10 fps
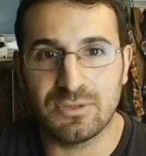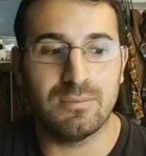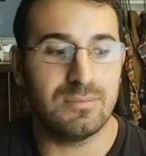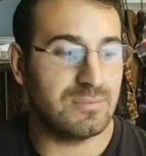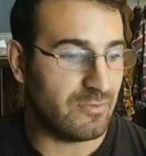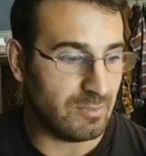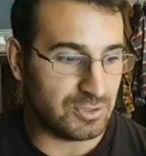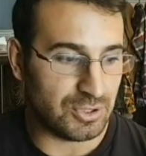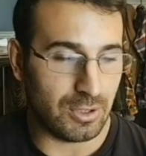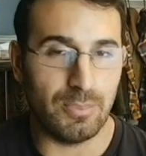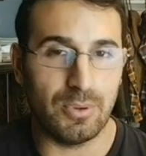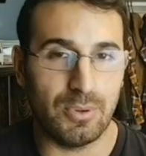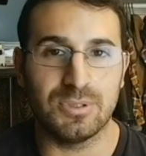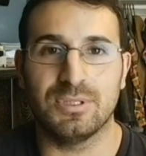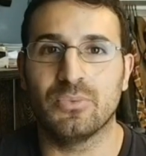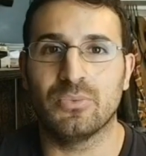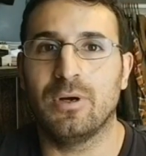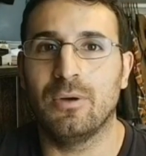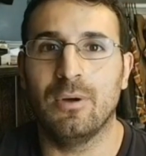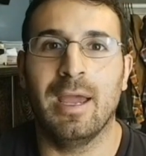from the jungle person as well.